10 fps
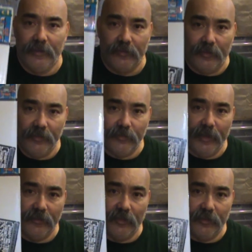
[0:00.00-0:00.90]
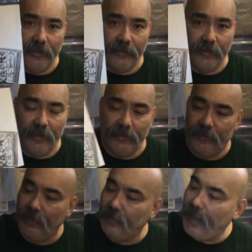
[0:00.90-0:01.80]
so this one has all the
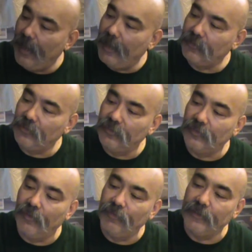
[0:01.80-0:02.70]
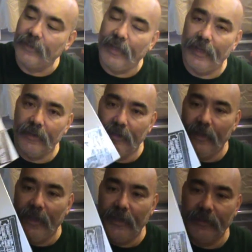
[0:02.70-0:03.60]
dash and stuff like that,
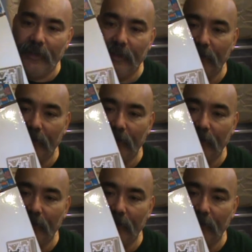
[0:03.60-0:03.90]
and then